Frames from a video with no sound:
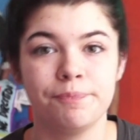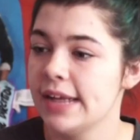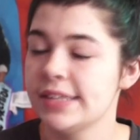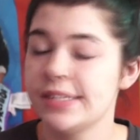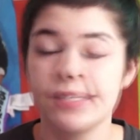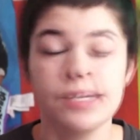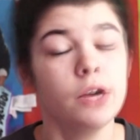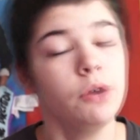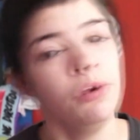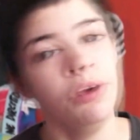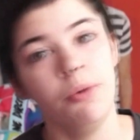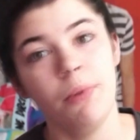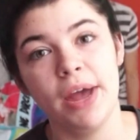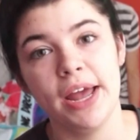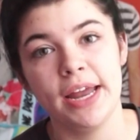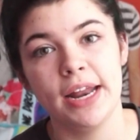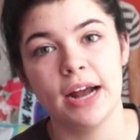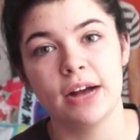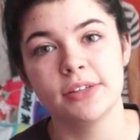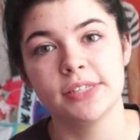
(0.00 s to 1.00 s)
And so we
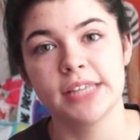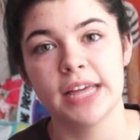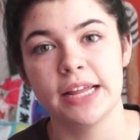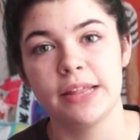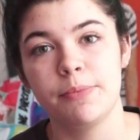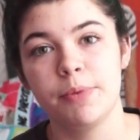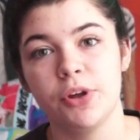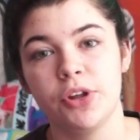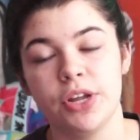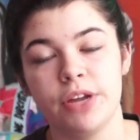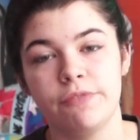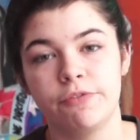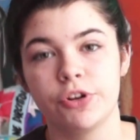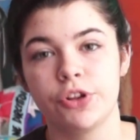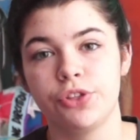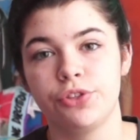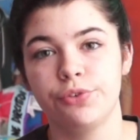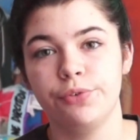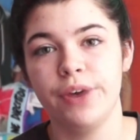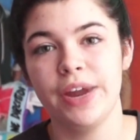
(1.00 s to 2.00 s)
waited outside the building for
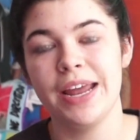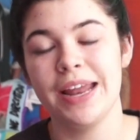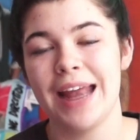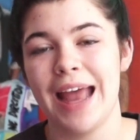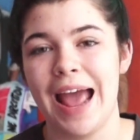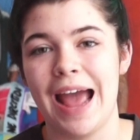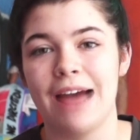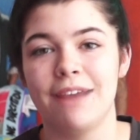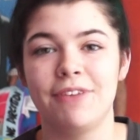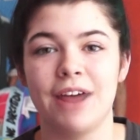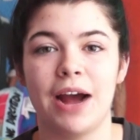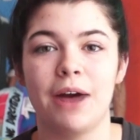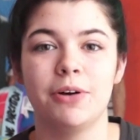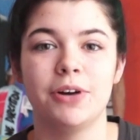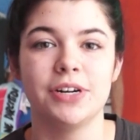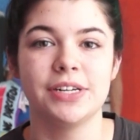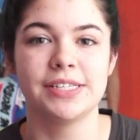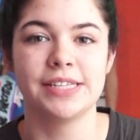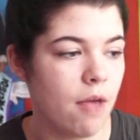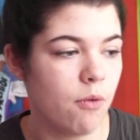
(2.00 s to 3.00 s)
3.5
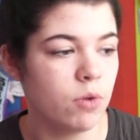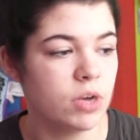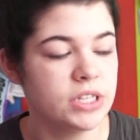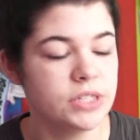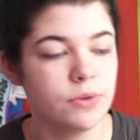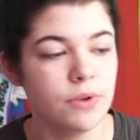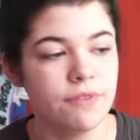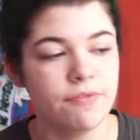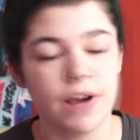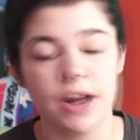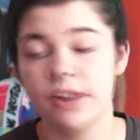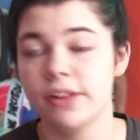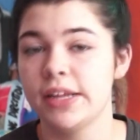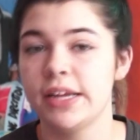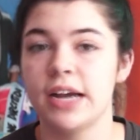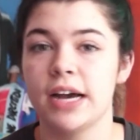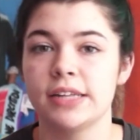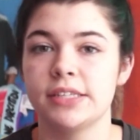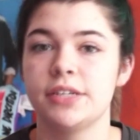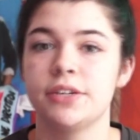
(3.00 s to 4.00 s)
hours, and once we
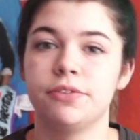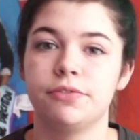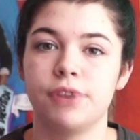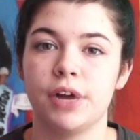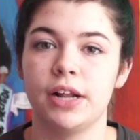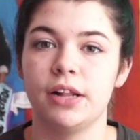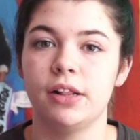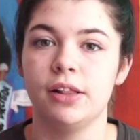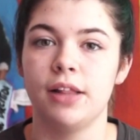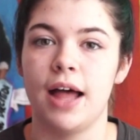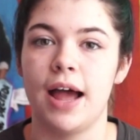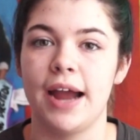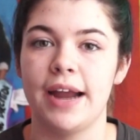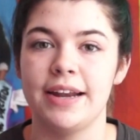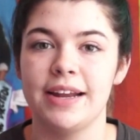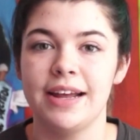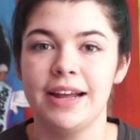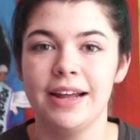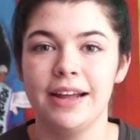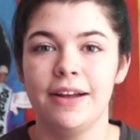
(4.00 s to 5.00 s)
finally got to the front of the
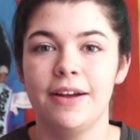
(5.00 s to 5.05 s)
line,